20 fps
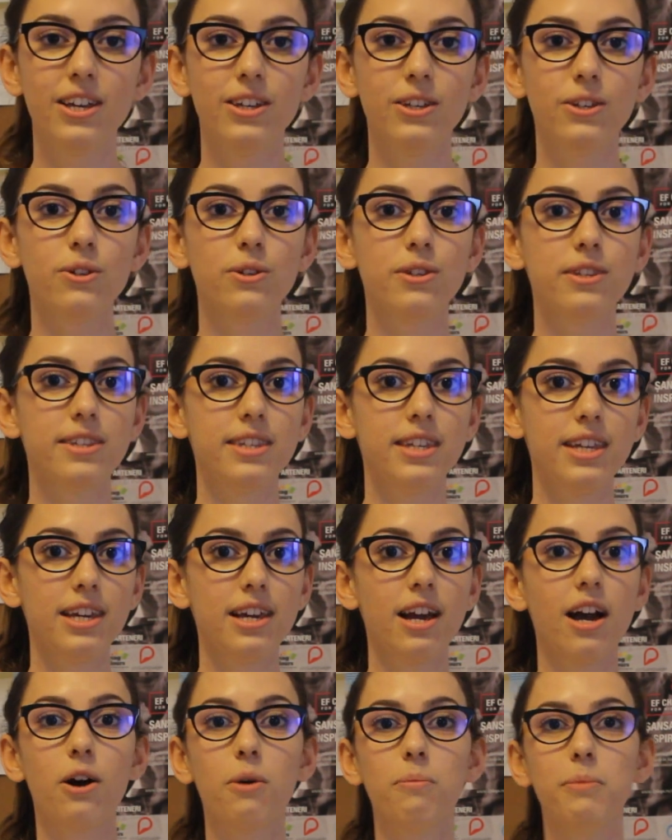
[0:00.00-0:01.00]
You see
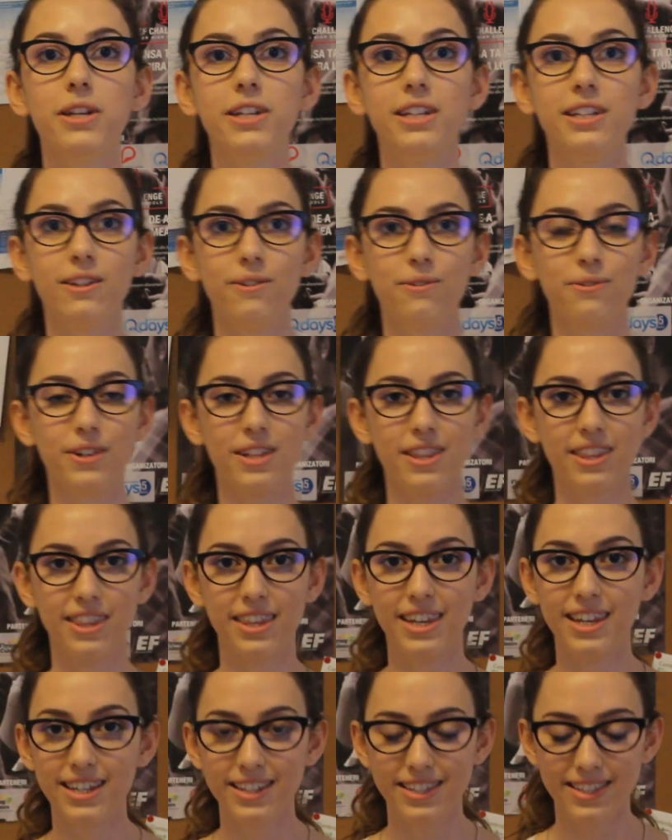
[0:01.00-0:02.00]
how many different
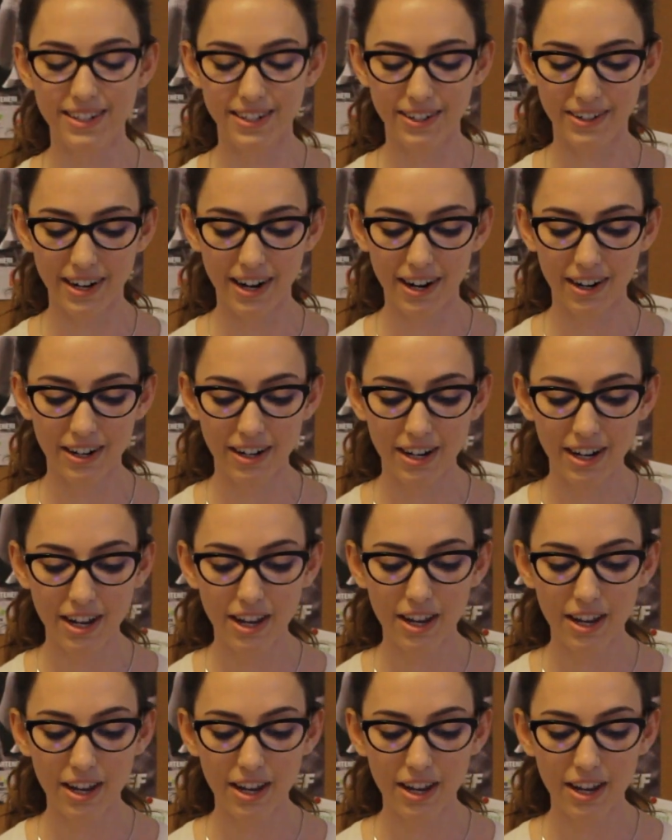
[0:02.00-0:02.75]
things there are.